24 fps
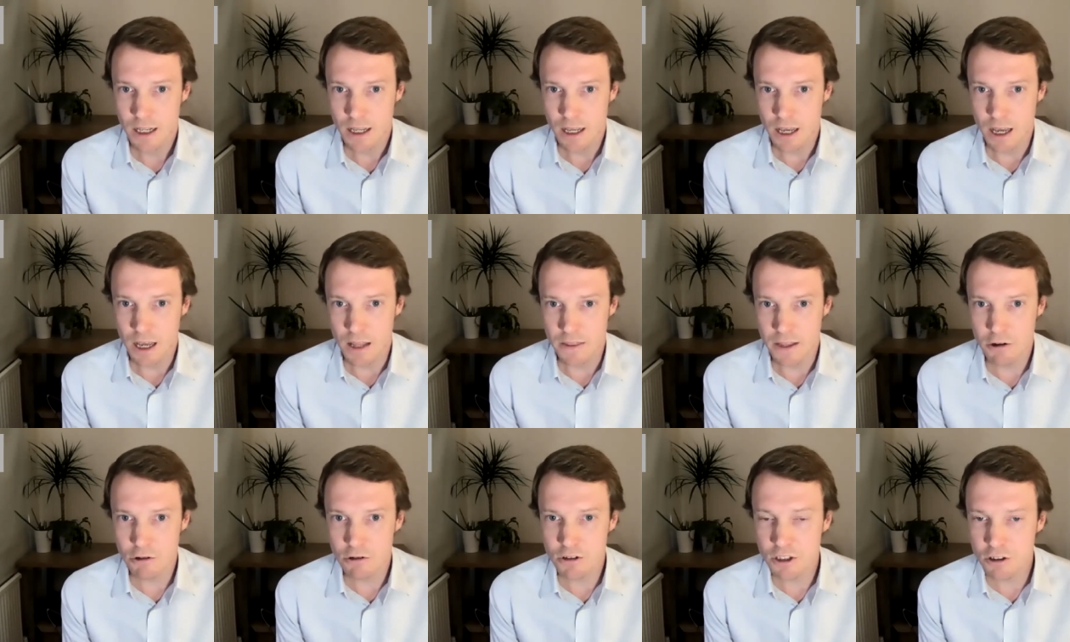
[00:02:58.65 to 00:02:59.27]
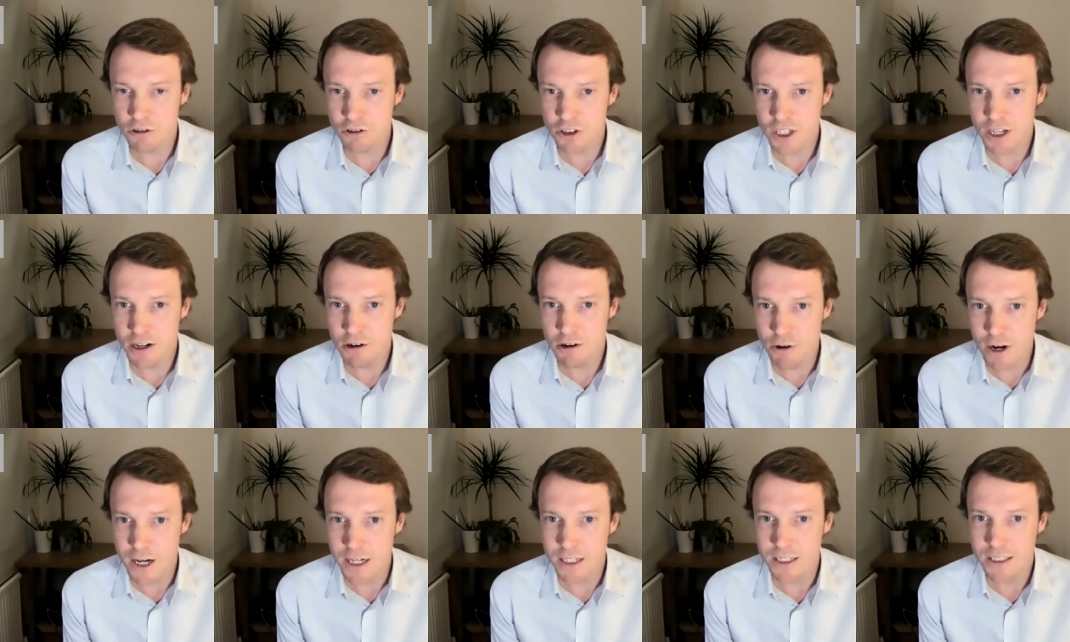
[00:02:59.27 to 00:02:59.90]
And they also
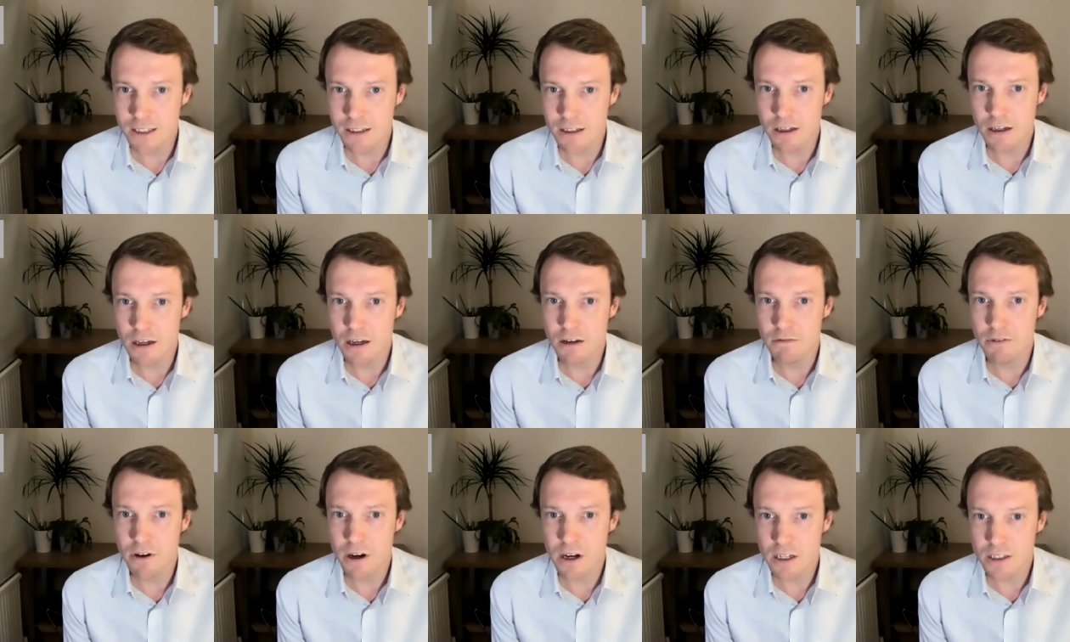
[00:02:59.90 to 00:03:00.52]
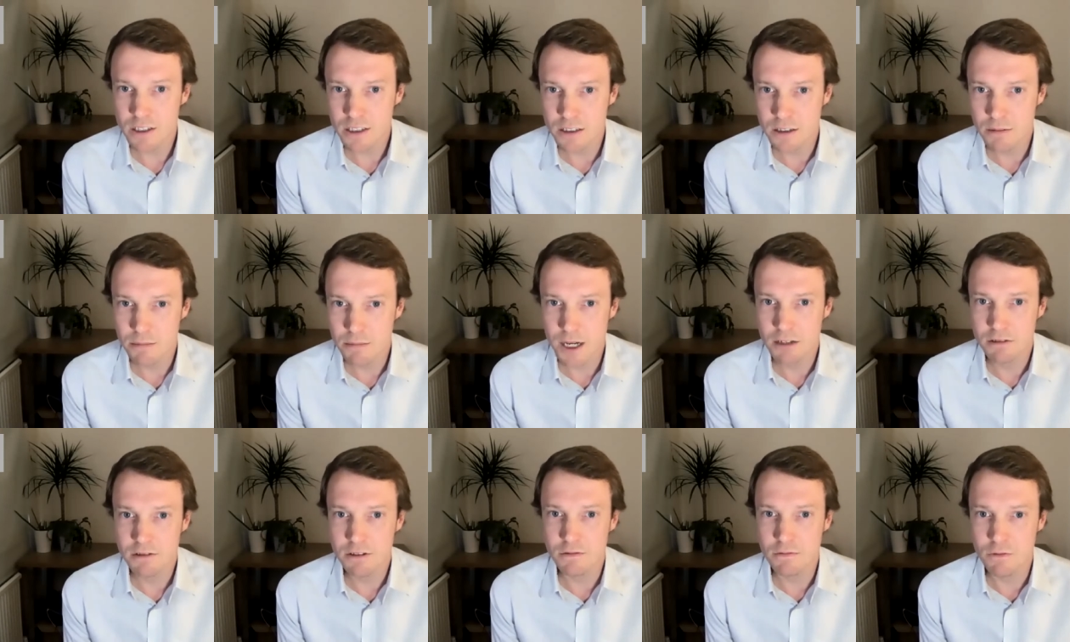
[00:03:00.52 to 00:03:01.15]
generated a, a vast
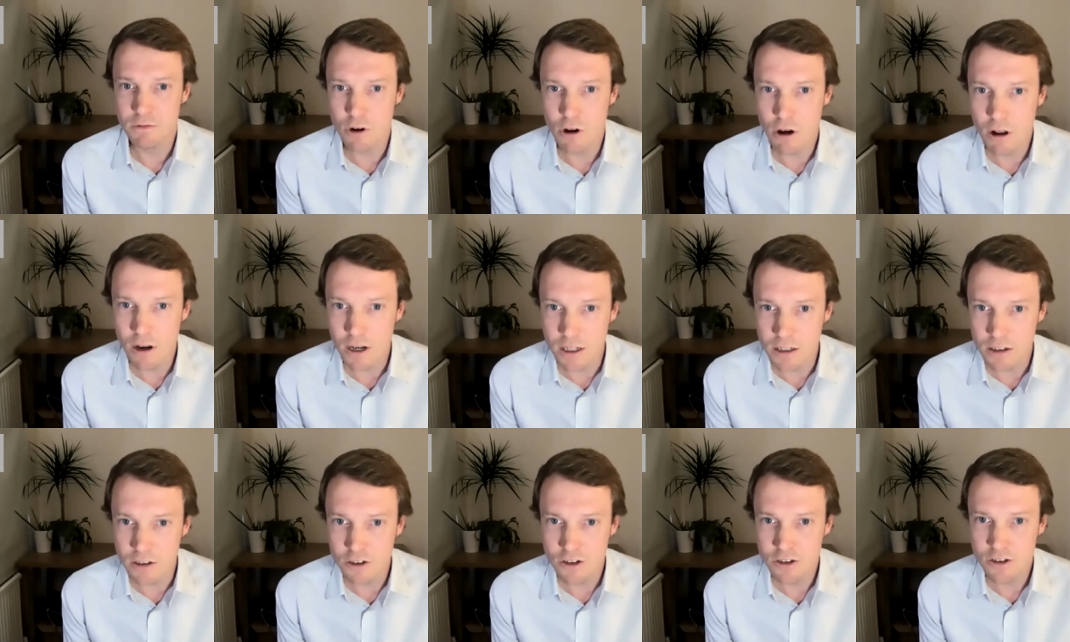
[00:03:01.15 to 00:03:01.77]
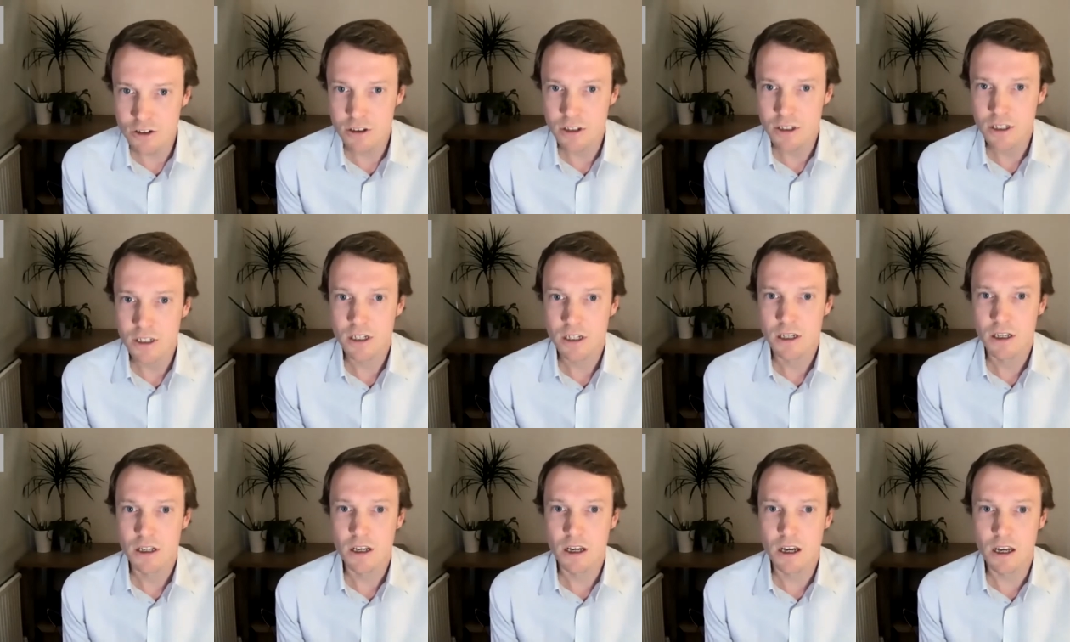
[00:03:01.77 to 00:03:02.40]
amount of knowledge
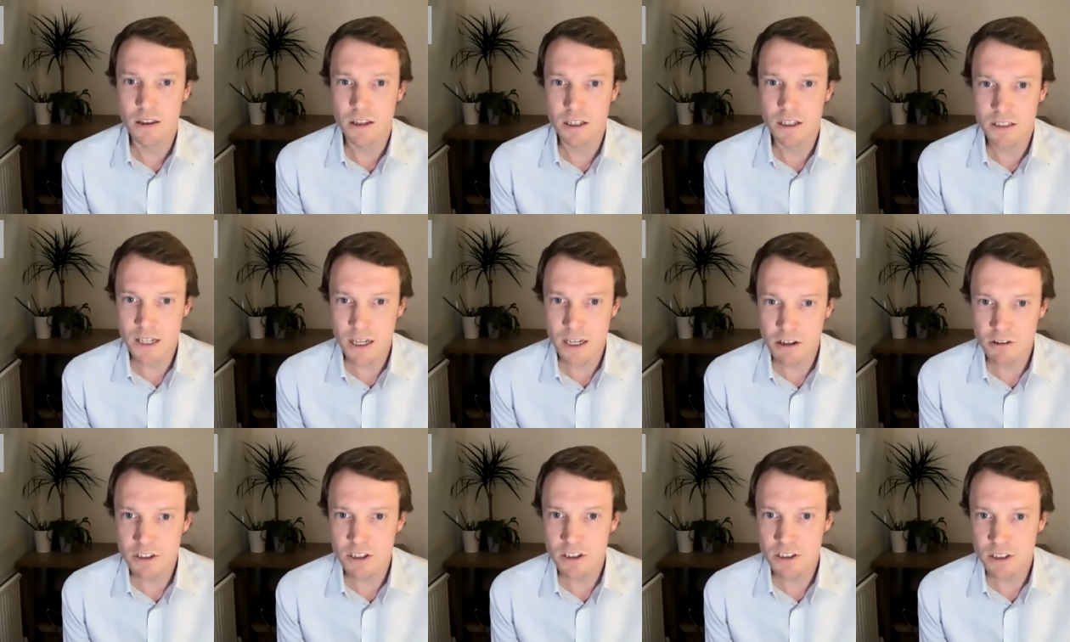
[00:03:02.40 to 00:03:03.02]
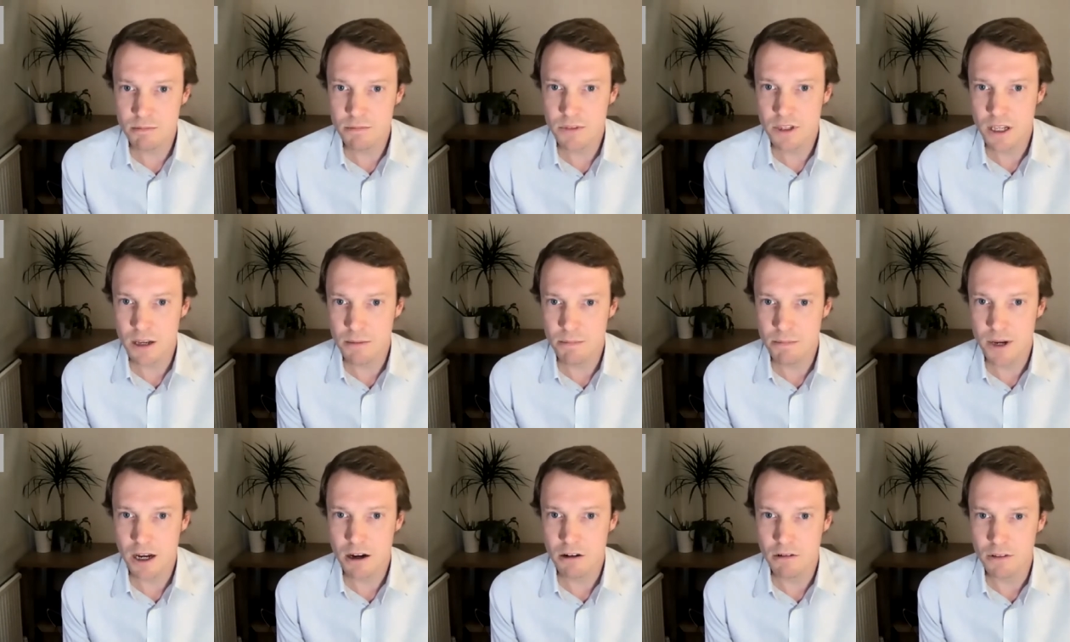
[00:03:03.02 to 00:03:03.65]
uh, that tells us something
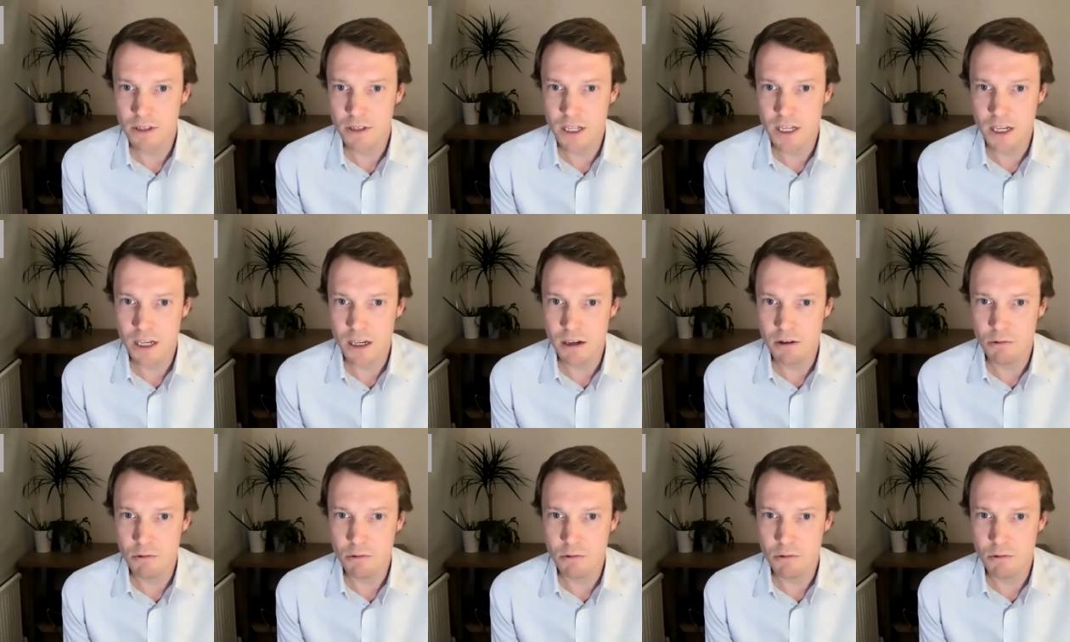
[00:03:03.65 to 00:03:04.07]
about the